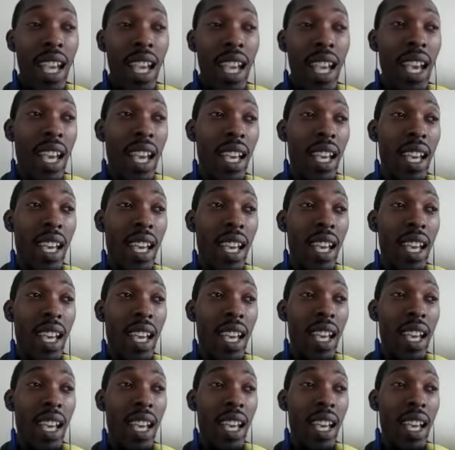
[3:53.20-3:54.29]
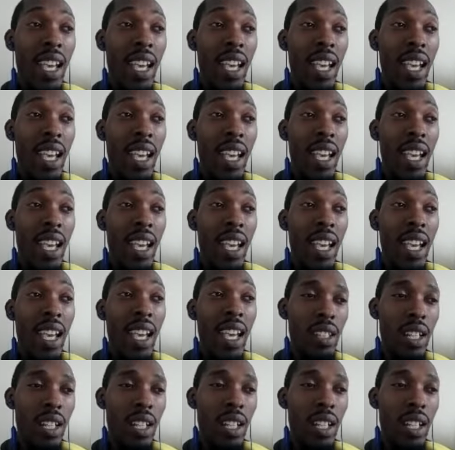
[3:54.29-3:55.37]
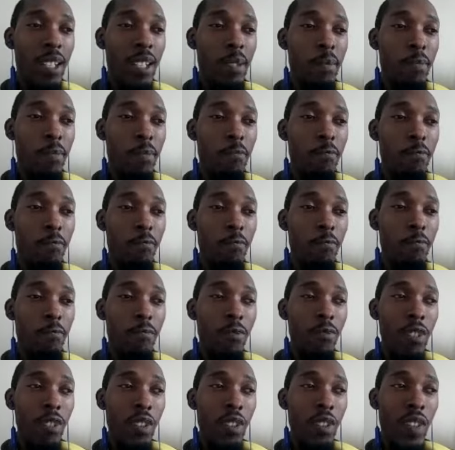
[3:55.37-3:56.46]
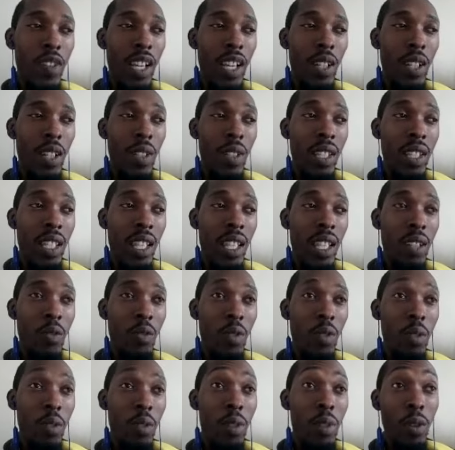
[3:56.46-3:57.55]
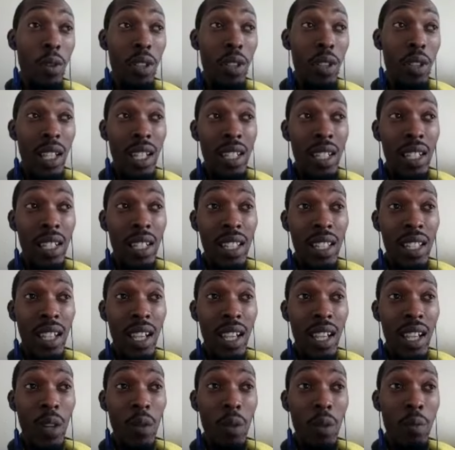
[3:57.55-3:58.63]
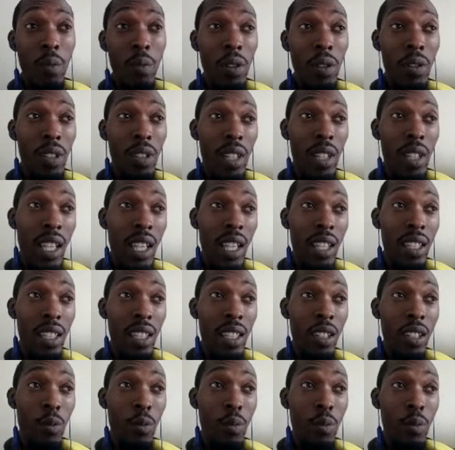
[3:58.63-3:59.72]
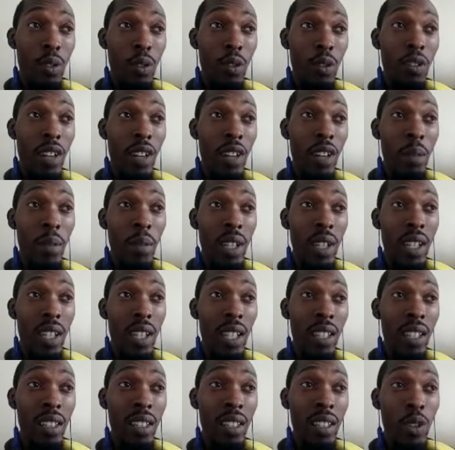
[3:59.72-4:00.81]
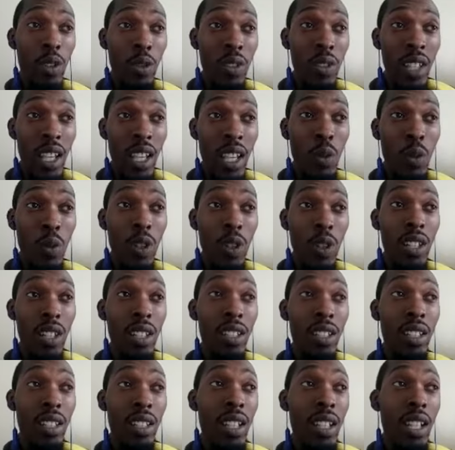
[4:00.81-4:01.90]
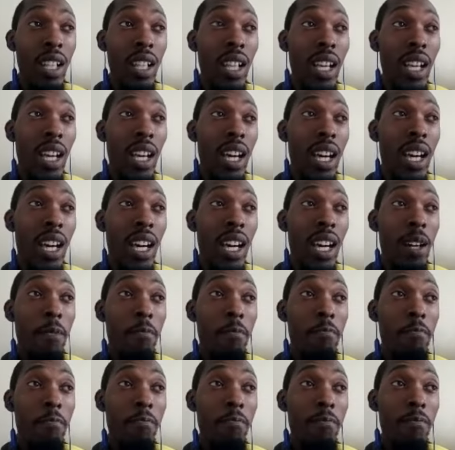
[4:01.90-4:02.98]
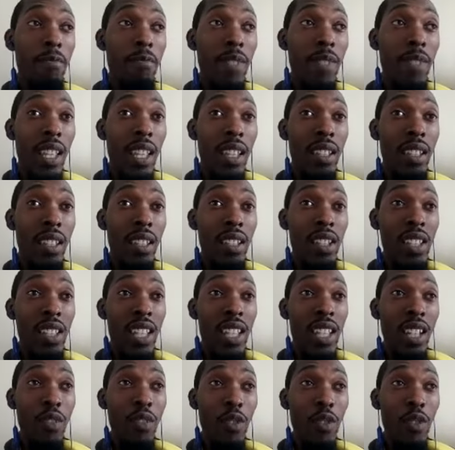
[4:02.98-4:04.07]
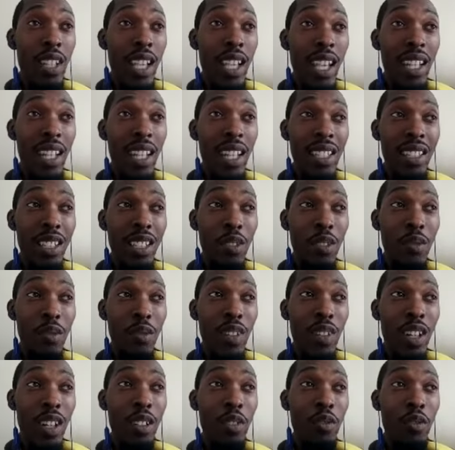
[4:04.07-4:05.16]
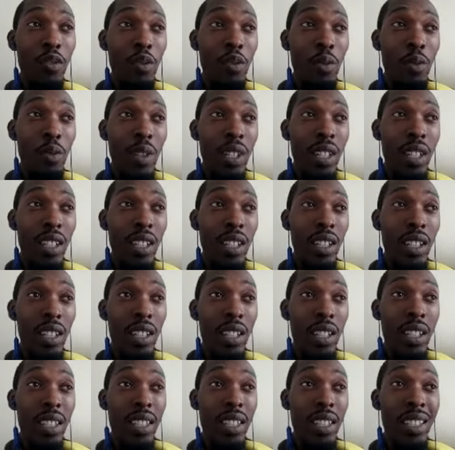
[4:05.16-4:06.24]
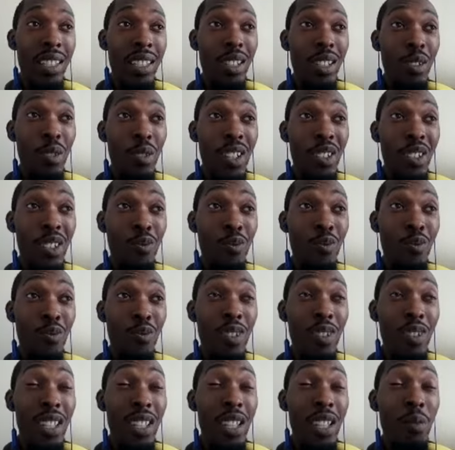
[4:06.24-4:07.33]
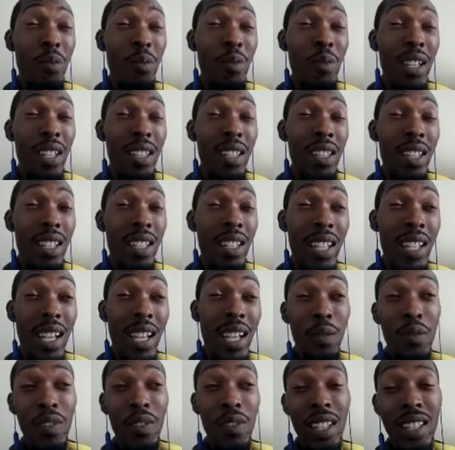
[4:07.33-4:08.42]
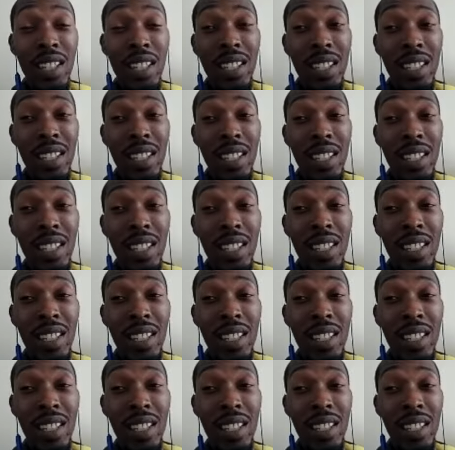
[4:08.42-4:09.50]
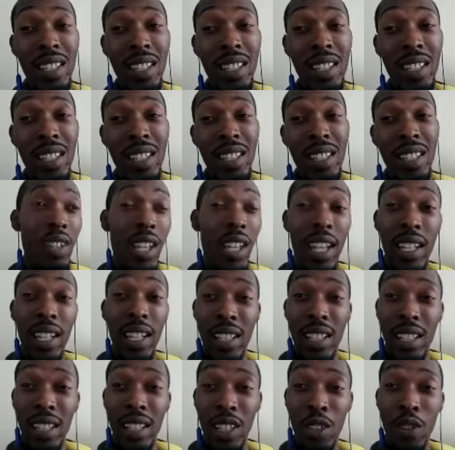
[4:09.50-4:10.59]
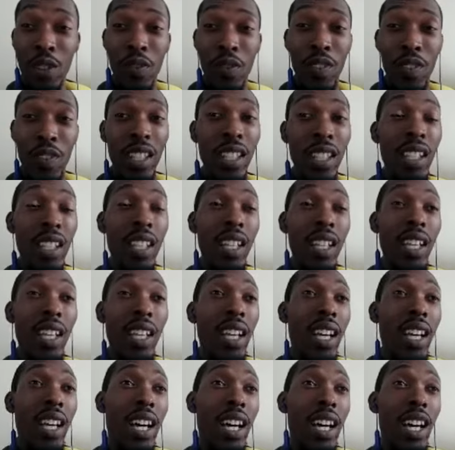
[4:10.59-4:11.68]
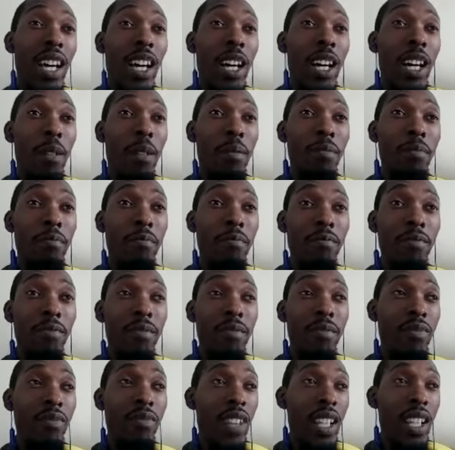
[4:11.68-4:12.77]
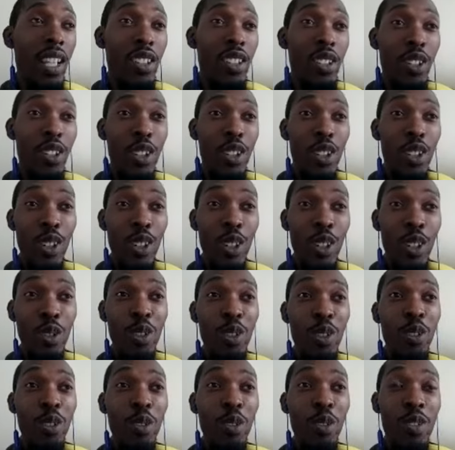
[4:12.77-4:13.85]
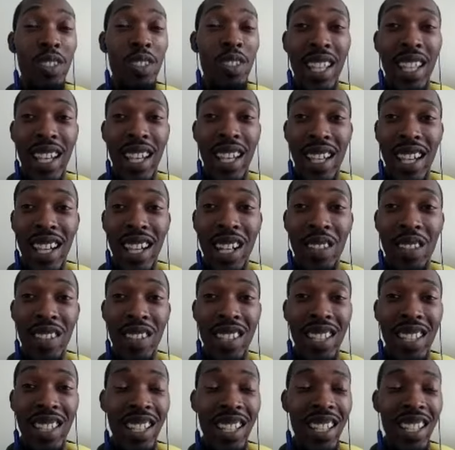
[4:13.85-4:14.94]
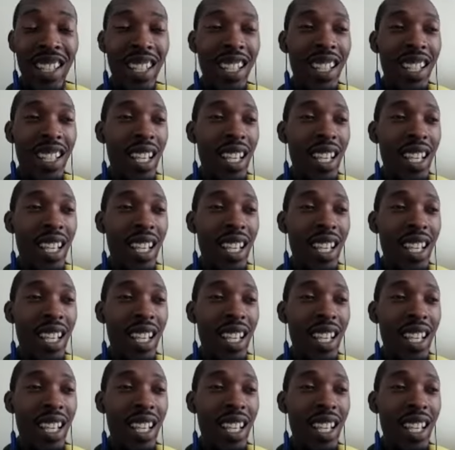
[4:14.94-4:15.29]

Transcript: And after a while, um, we found that we both liked the design. We both liked, you know, programming and whole tech world. Um, and it just kind of organically evolved where, you know, she's a really amazing typeface designer, like when it comes to hand calligraphy, um, nice. Vectors, logos, that kind of a thing.